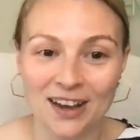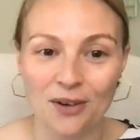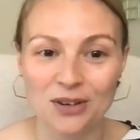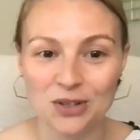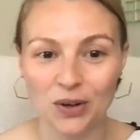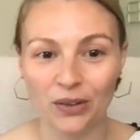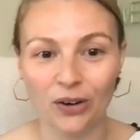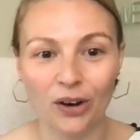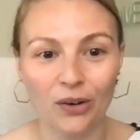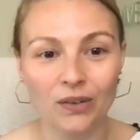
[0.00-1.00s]
go and do it on
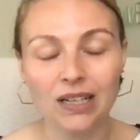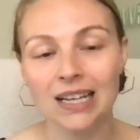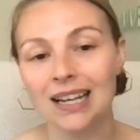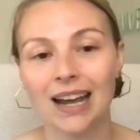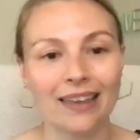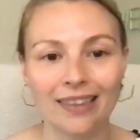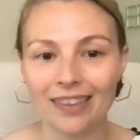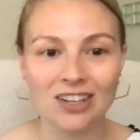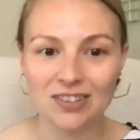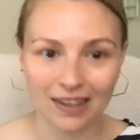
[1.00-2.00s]
their own. And then
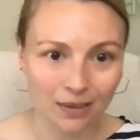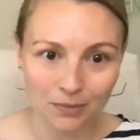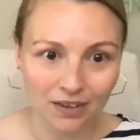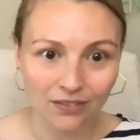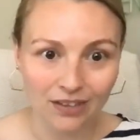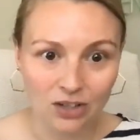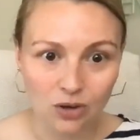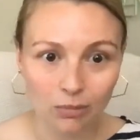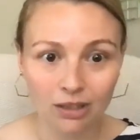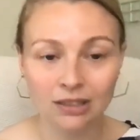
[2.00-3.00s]
they just get themselves into
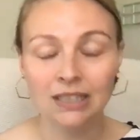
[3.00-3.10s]
trouble.